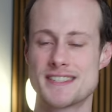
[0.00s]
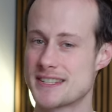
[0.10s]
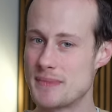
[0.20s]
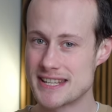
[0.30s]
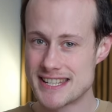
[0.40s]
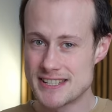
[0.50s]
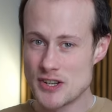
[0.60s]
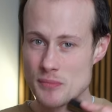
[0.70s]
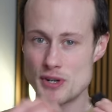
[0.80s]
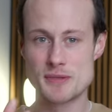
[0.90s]
Just makes it
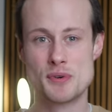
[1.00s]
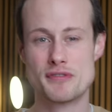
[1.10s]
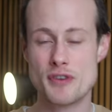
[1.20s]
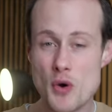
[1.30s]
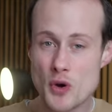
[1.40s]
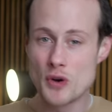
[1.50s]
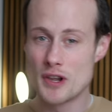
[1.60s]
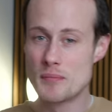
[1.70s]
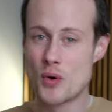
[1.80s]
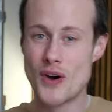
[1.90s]
so much more vocal
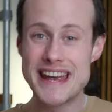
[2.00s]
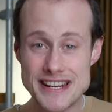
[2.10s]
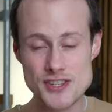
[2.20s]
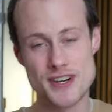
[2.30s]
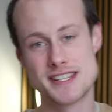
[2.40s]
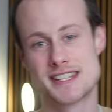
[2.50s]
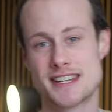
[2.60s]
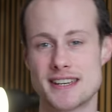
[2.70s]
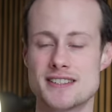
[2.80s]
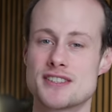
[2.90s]
and more
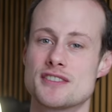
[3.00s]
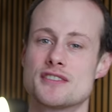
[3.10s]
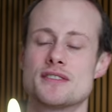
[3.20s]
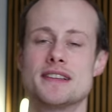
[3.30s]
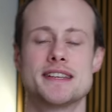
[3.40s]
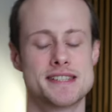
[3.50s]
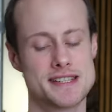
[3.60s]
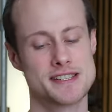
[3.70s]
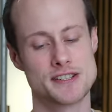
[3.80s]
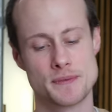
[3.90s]
interesting to
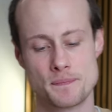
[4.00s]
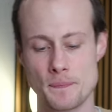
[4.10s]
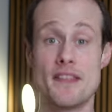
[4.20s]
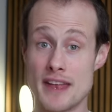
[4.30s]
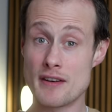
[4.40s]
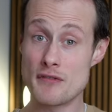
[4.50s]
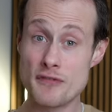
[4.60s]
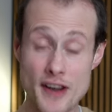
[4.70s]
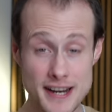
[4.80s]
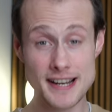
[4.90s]
listen to. And then
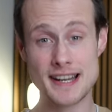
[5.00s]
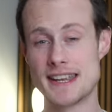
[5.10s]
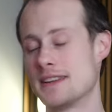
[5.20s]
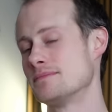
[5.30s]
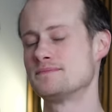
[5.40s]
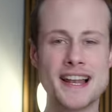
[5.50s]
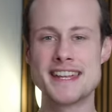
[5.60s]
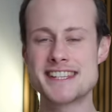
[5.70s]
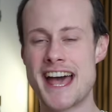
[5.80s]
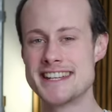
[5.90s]
finally,
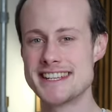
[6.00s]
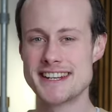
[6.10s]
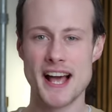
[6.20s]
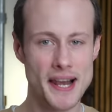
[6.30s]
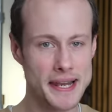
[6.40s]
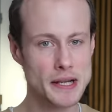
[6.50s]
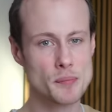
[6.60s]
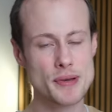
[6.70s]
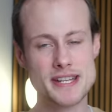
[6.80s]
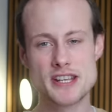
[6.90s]
let's add in a little
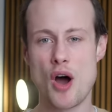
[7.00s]
bit